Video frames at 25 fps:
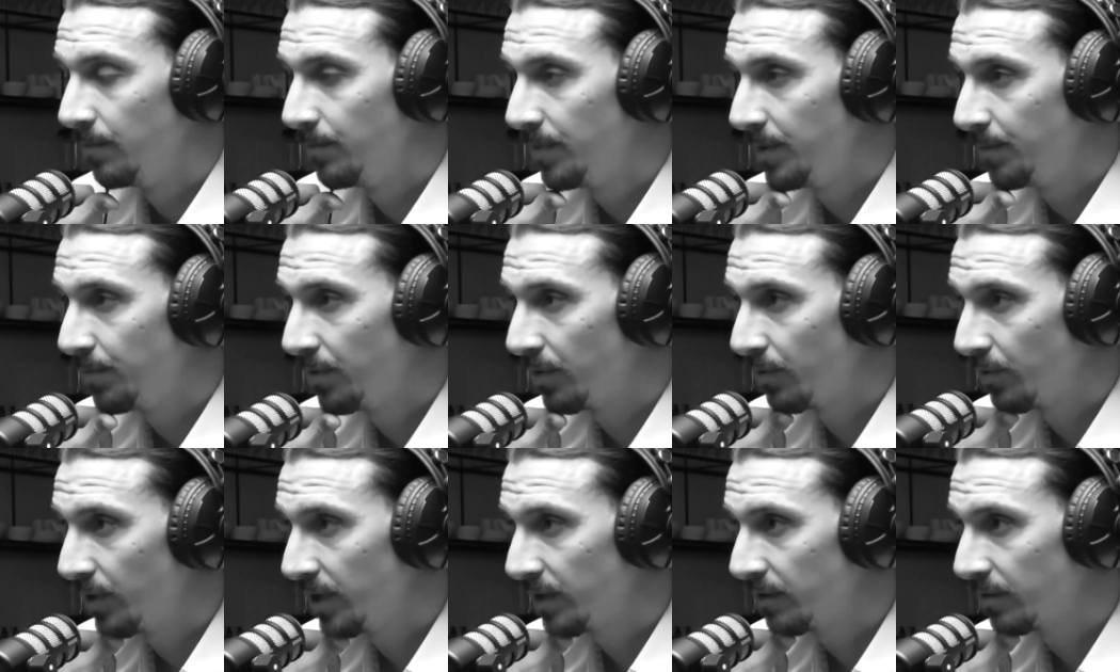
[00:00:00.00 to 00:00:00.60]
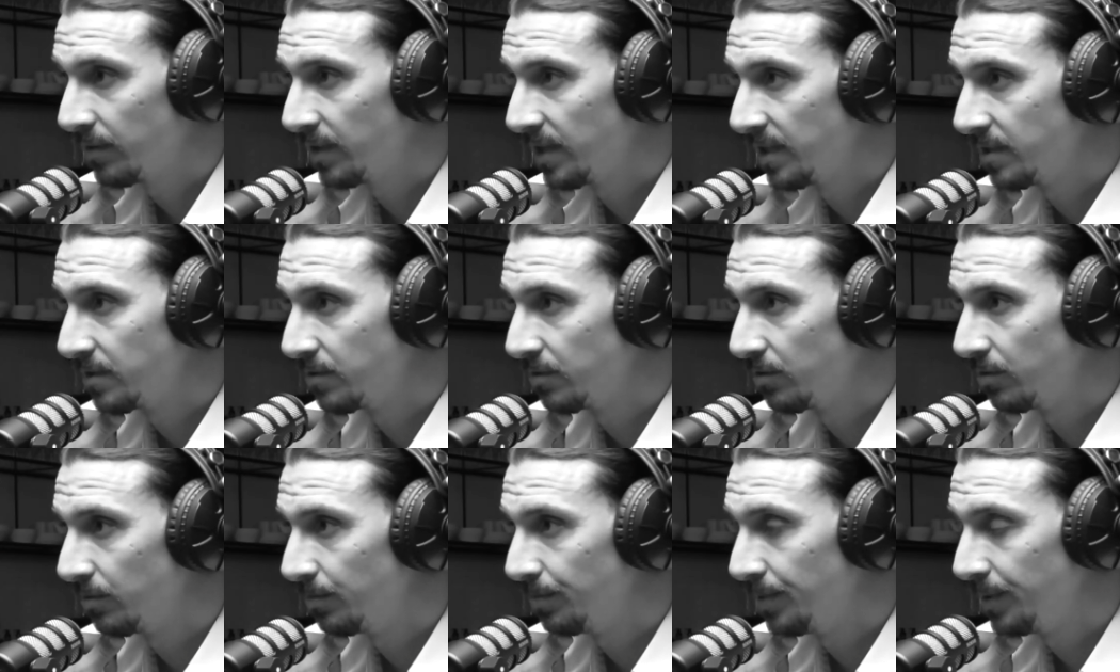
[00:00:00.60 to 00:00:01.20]

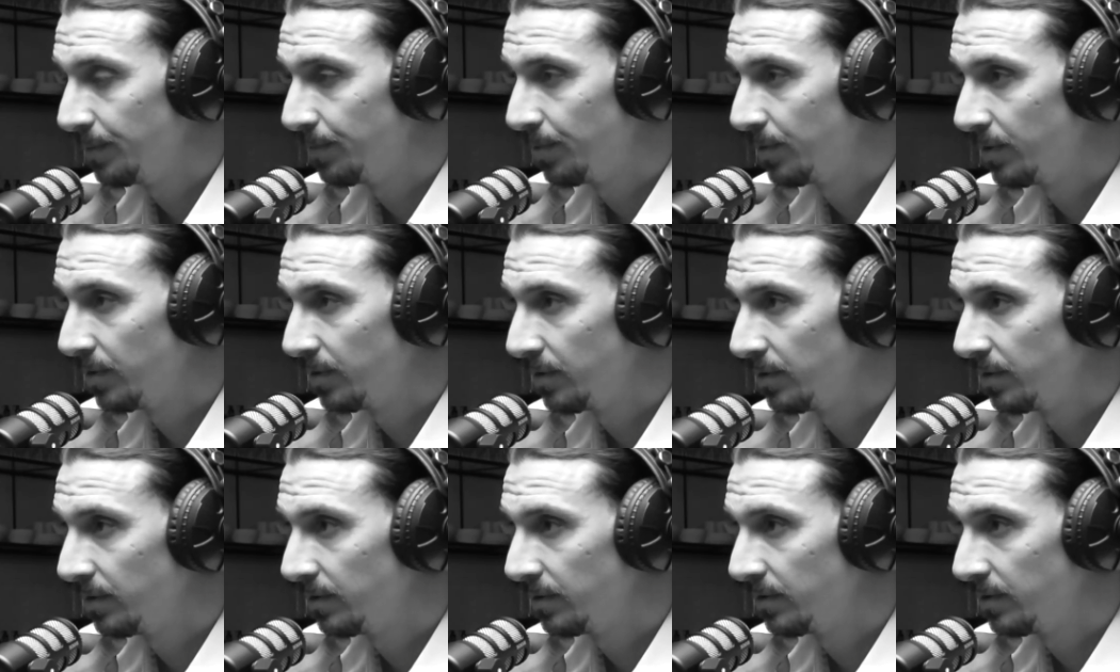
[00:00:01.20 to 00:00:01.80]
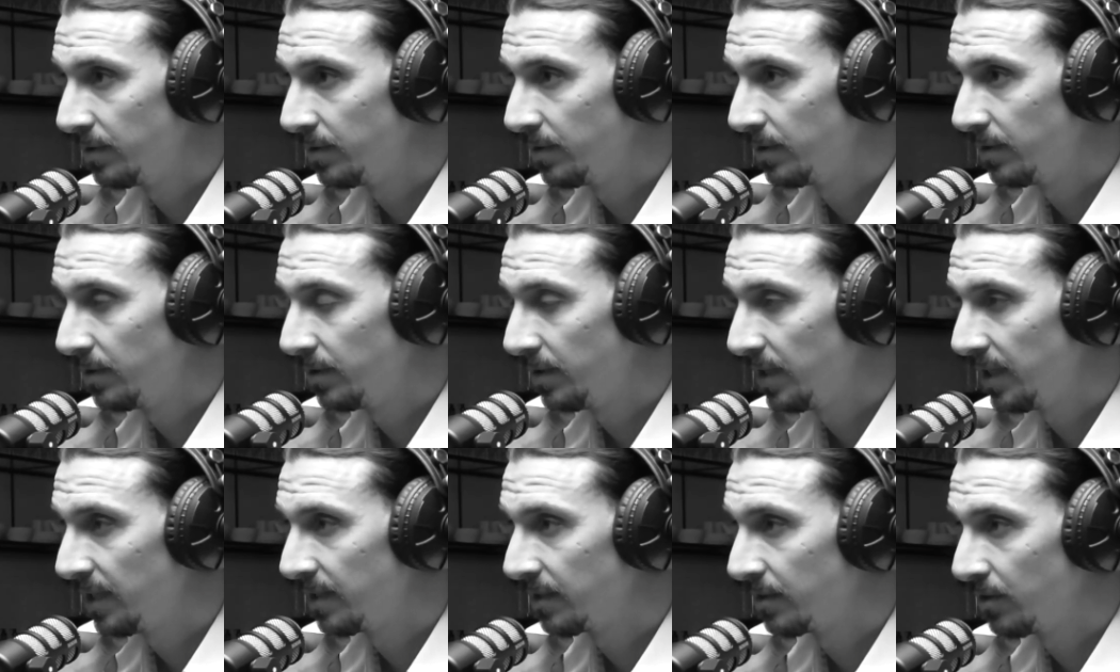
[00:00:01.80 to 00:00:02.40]
recognize you. People
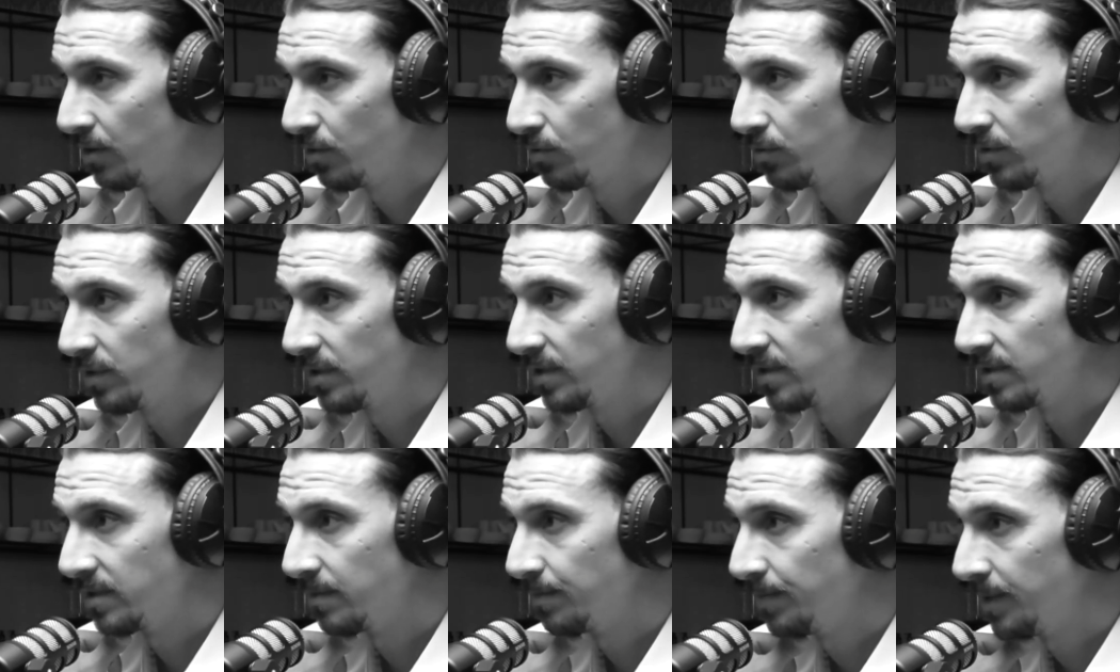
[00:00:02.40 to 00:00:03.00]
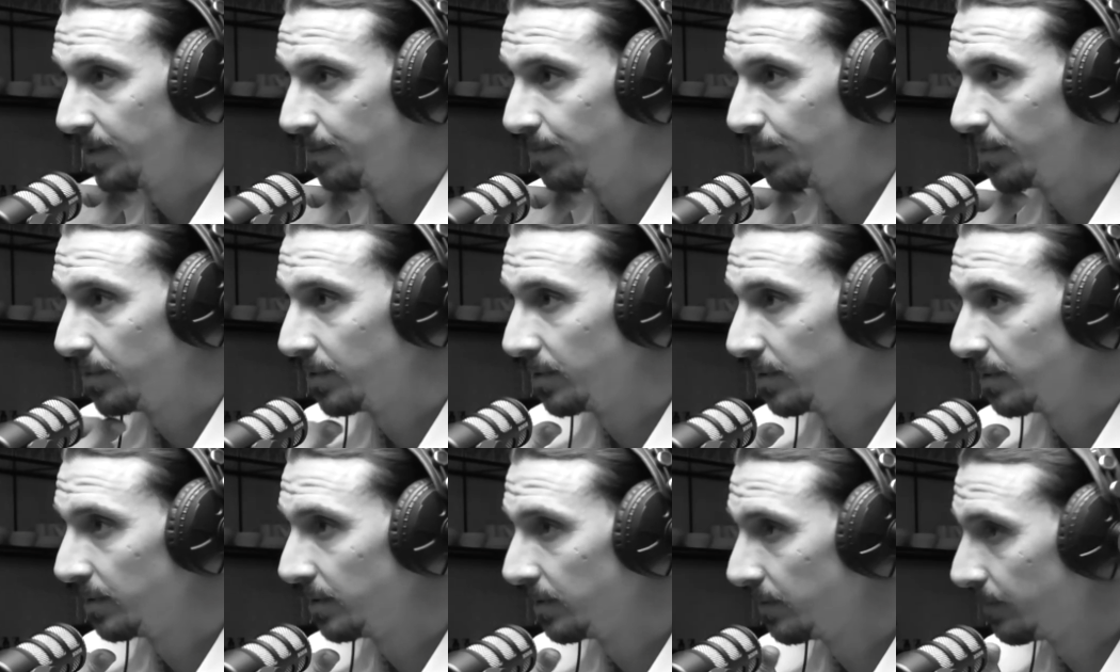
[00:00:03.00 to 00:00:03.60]
take notice.
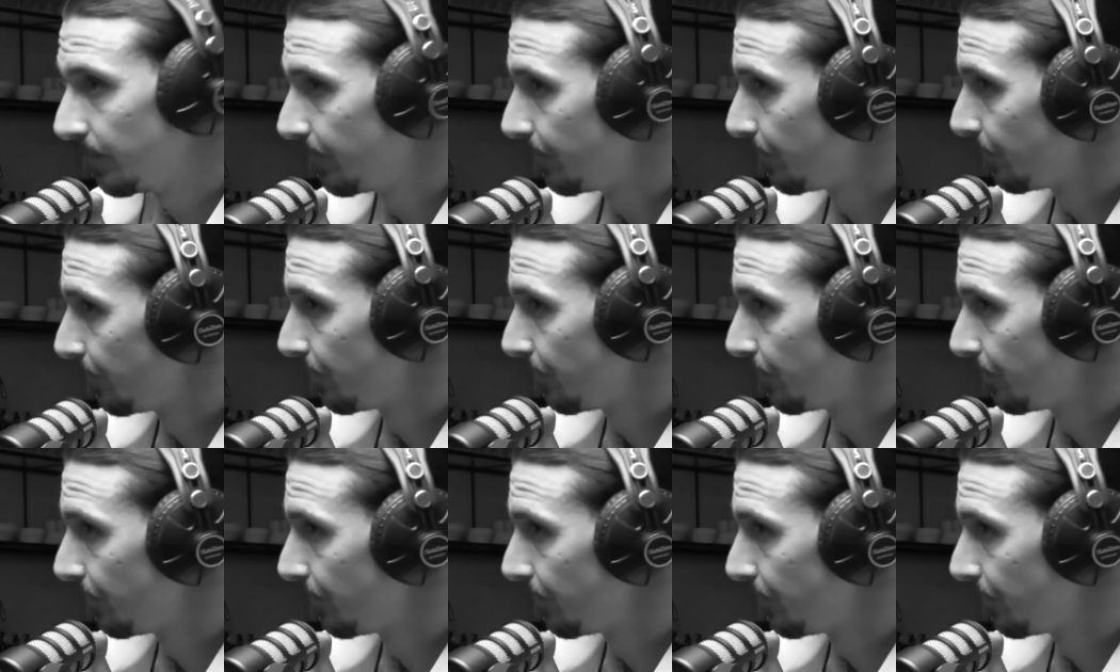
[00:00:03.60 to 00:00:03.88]
People